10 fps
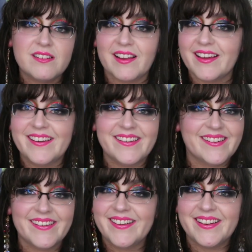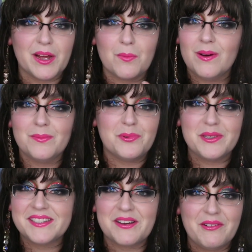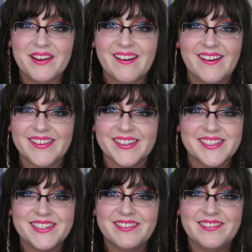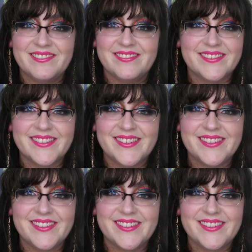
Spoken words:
Like what's going on? There's no